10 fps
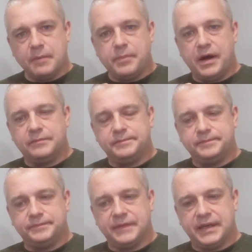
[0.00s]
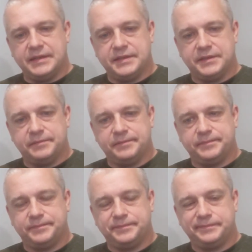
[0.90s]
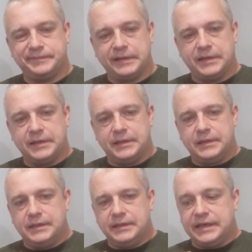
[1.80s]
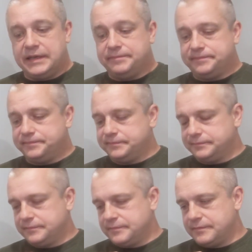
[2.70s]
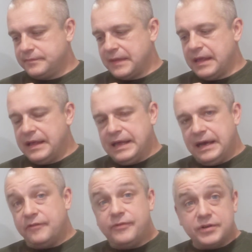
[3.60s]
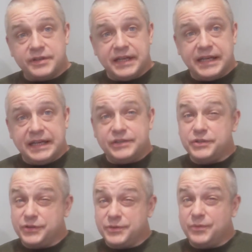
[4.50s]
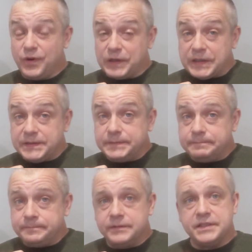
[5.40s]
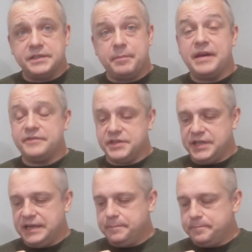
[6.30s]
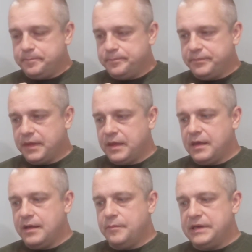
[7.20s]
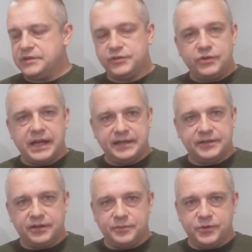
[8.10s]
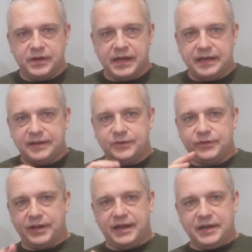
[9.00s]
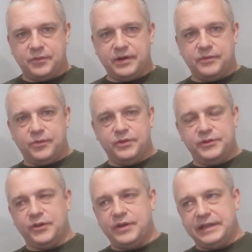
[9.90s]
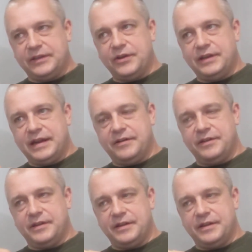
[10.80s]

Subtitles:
But it's, yeah, unfortunately, it just doesn't work, which is a bit of a shame, because I do like Tullamore. I like what they're doing down there.